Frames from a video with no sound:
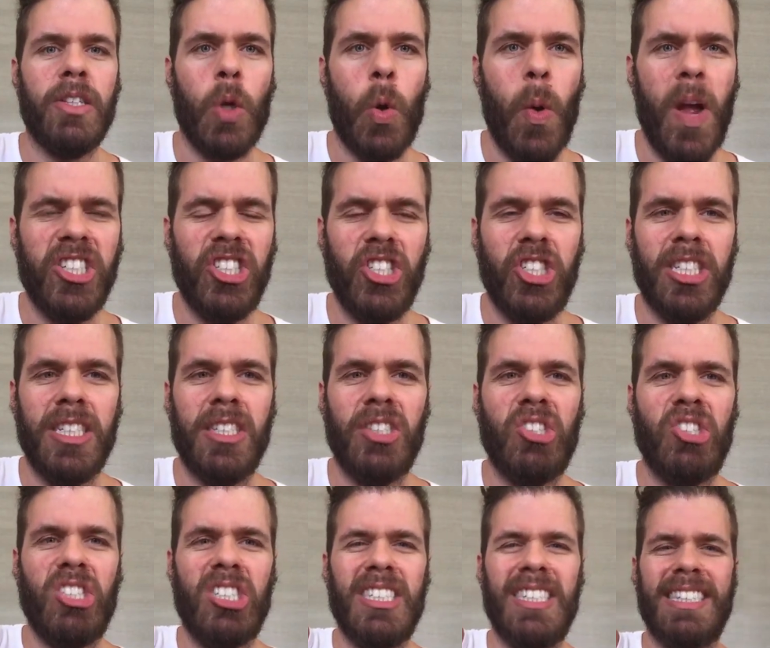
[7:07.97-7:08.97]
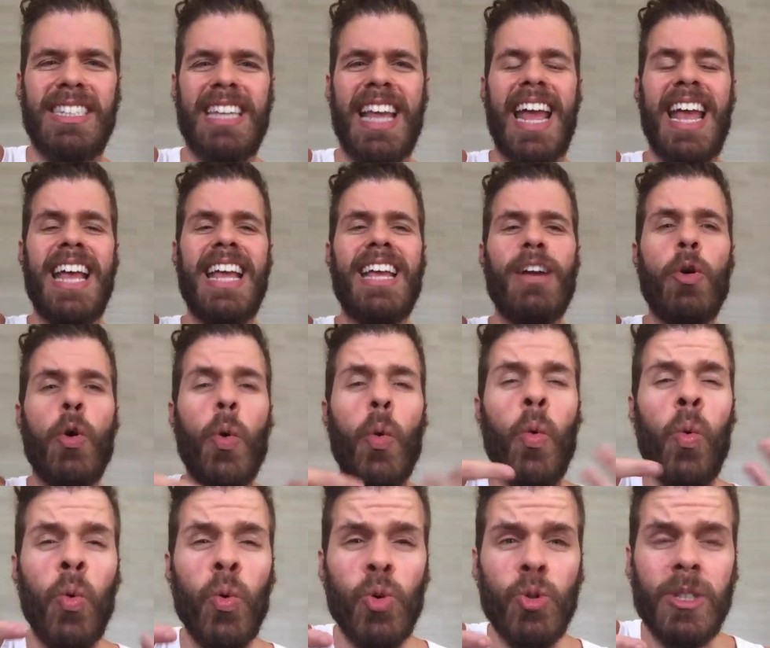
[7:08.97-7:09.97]
questions just
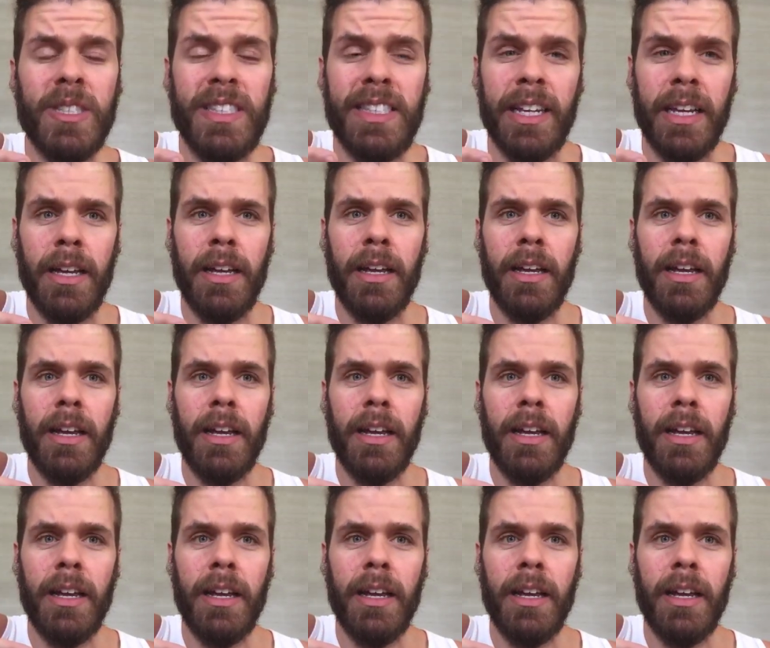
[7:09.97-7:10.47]
ooze